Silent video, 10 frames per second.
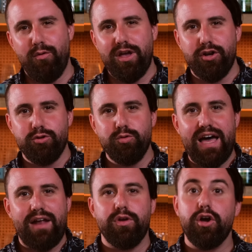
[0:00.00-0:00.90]
we gonna do
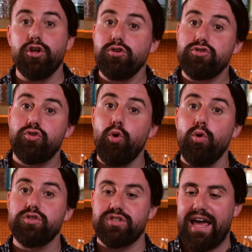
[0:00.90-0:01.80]
that? We're gonna use
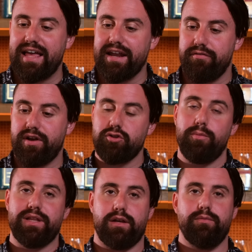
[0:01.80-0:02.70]
tools like a refractometer.